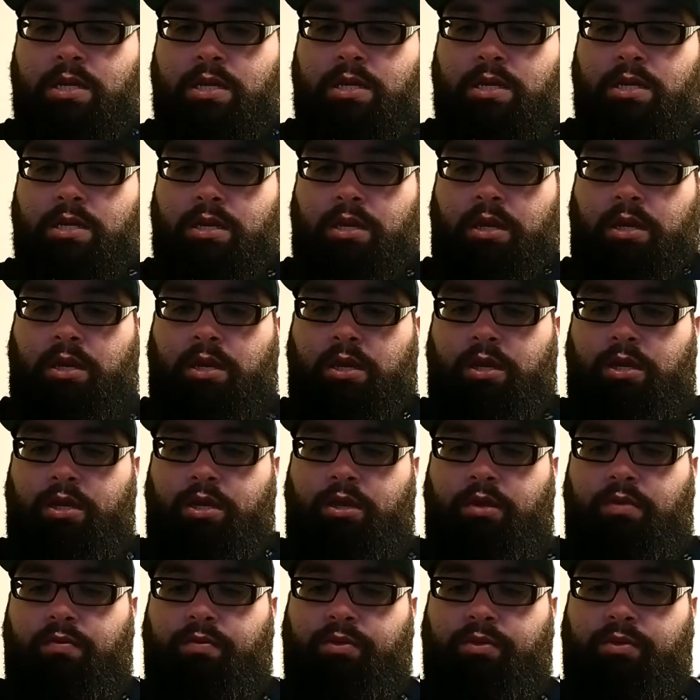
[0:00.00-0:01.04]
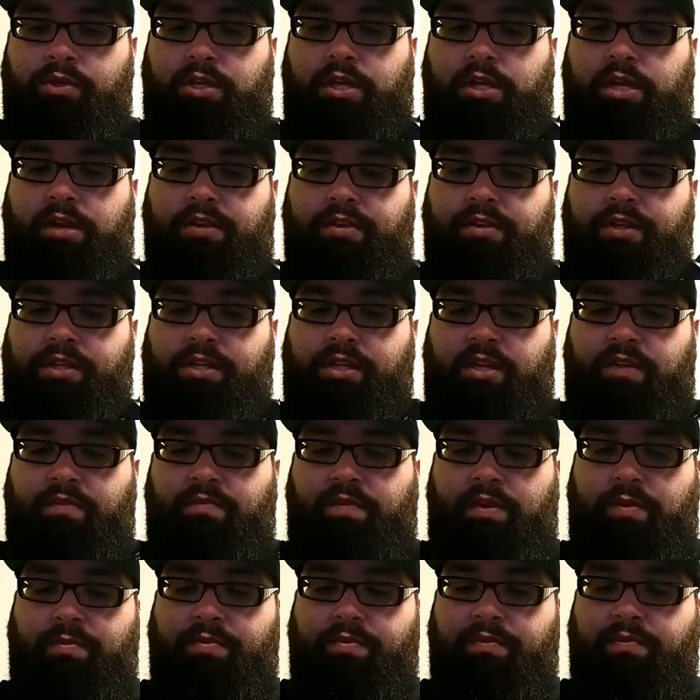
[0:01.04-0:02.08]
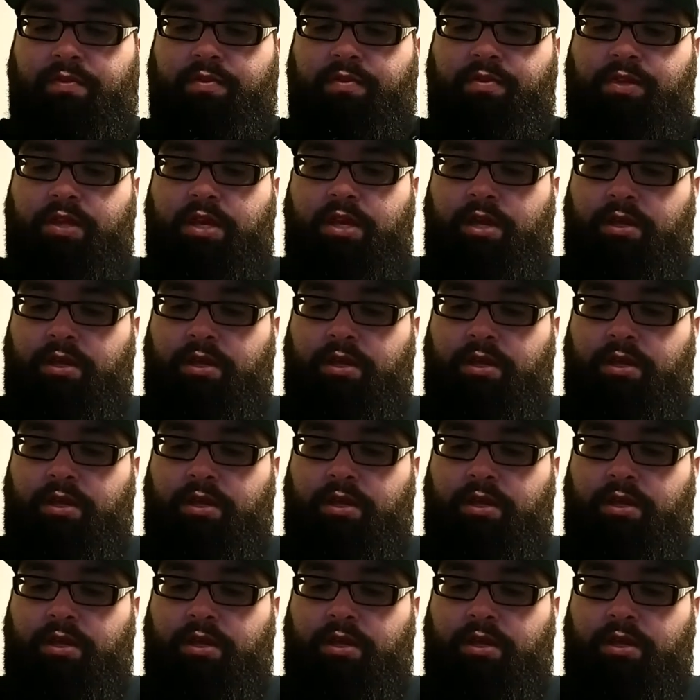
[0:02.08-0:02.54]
And you will see how this thing vapes firsthand.